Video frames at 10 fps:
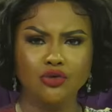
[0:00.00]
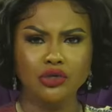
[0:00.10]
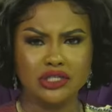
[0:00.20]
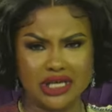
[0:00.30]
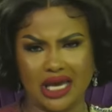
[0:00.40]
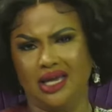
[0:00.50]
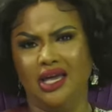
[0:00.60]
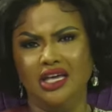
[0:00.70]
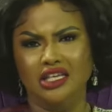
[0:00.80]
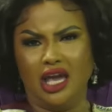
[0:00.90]
se
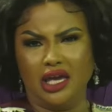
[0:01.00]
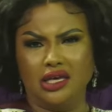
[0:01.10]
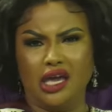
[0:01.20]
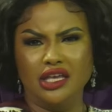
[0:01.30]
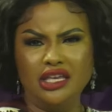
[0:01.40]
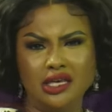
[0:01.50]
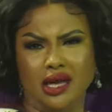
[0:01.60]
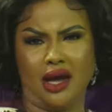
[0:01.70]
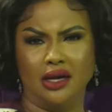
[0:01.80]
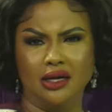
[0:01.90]
ye nyinia
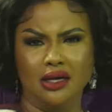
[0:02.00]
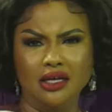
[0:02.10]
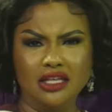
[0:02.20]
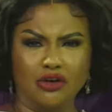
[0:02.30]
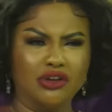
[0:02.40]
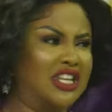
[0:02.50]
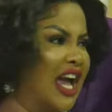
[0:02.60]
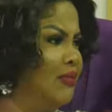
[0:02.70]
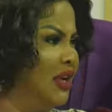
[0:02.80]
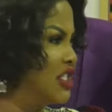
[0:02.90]
ye
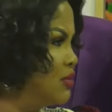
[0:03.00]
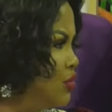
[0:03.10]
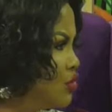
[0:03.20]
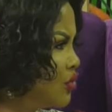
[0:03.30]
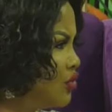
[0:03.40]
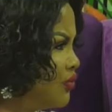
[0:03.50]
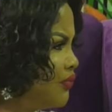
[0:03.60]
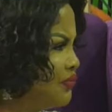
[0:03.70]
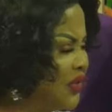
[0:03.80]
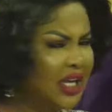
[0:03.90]
retirement mu no
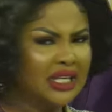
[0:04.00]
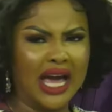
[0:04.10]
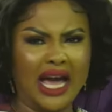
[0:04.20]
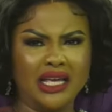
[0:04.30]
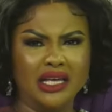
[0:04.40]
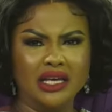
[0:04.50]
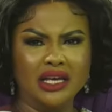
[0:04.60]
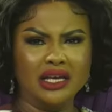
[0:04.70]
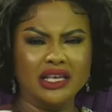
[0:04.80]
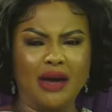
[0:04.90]
na
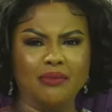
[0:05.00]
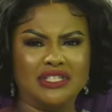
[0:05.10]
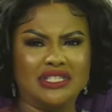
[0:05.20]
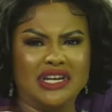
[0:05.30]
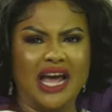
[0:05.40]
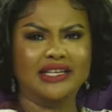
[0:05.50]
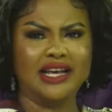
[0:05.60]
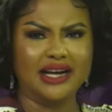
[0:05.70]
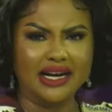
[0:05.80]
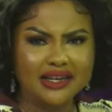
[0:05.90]
ya mesrade
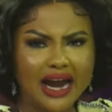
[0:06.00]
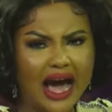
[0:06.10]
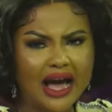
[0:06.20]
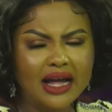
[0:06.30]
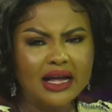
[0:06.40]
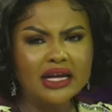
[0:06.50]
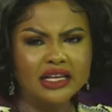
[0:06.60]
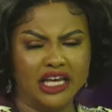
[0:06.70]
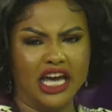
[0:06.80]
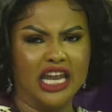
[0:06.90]
kakra na
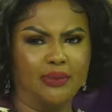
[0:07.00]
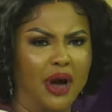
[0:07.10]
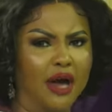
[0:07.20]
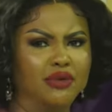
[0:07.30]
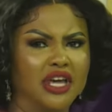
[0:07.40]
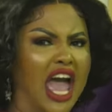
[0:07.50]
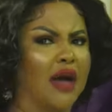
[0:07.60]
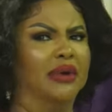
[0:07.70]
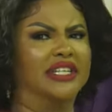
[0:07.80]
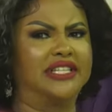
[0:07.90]
ya dapa bi
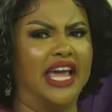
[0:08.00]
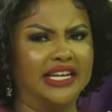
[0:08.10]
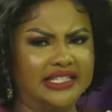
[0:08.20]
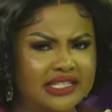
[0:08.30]
ebe dadi